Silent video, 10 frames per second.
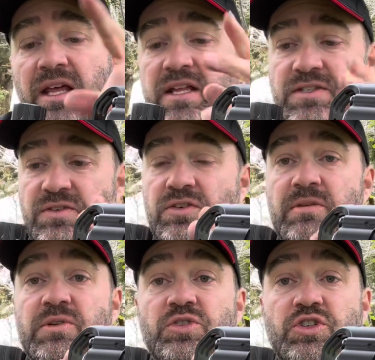It's a
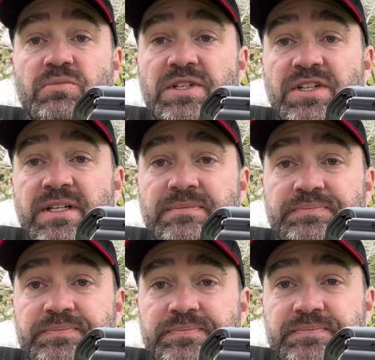30mm tube design,
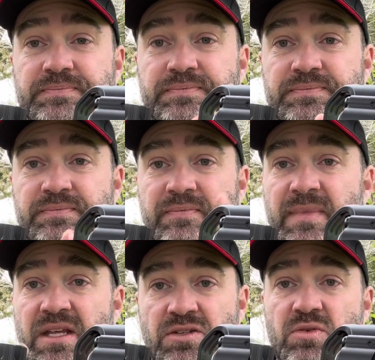
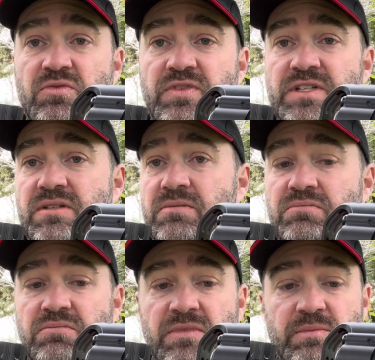so it will fit
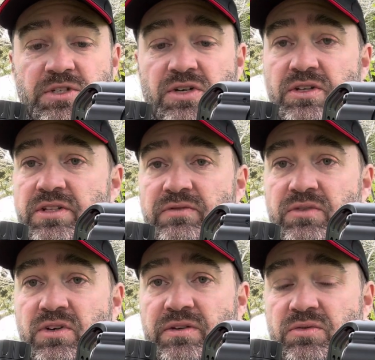your majority of your
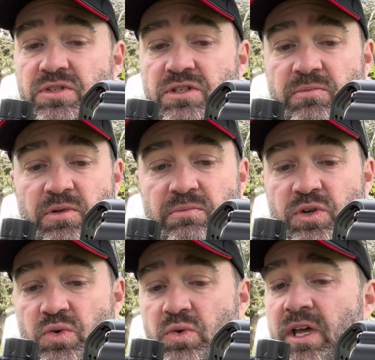rifles, no problem at
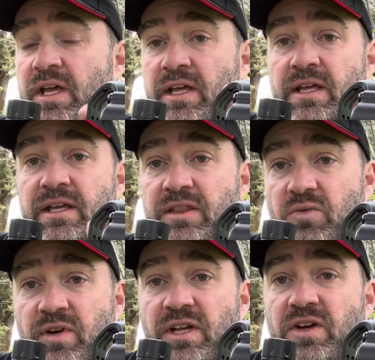all. Get the
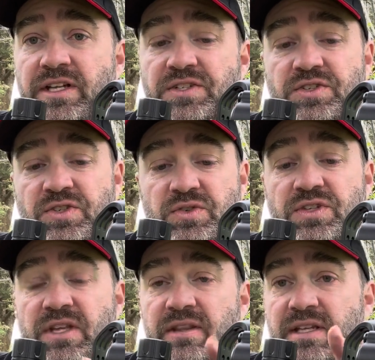ring height to suit.
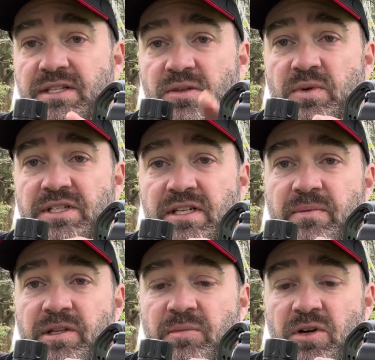These are the ones that
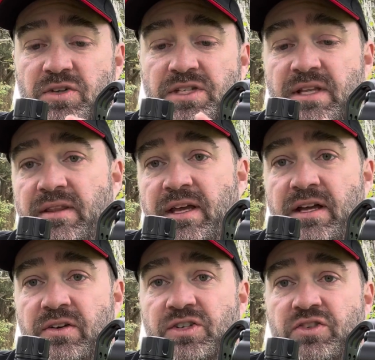come in the box. They
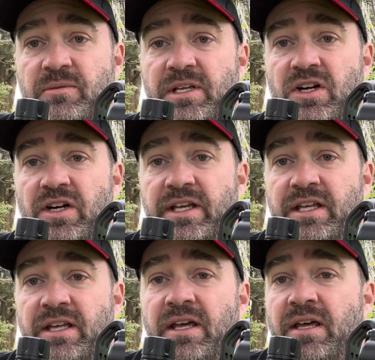are extremely high
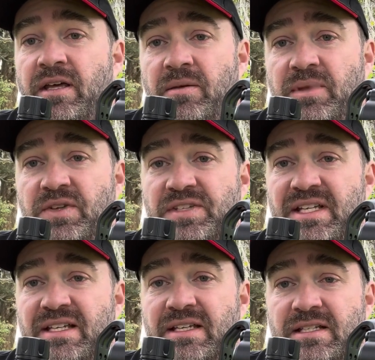because
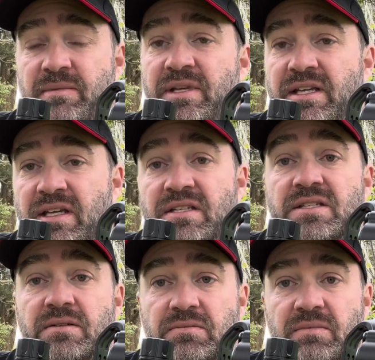some air
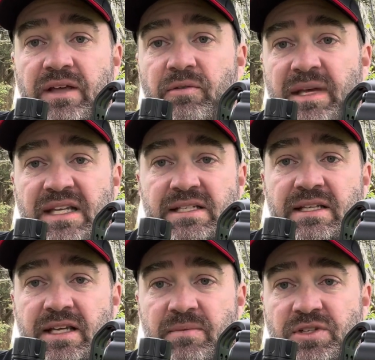guns have a magazine
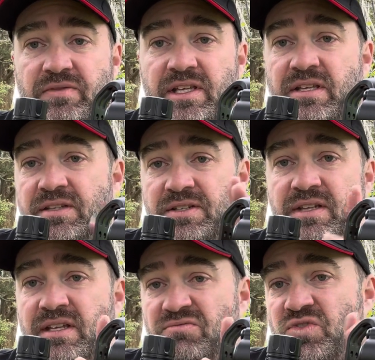that comes over here, so
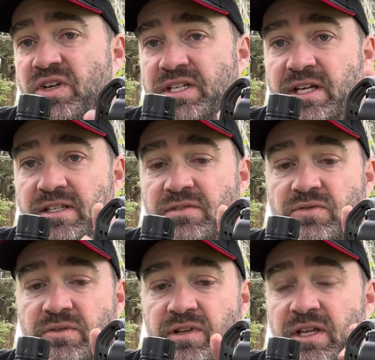they're trying to cater
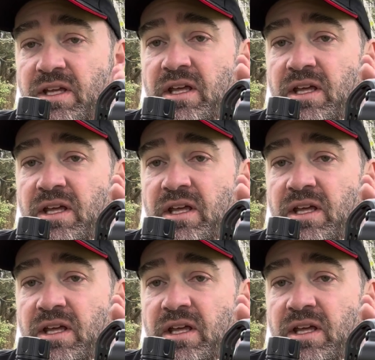for everything.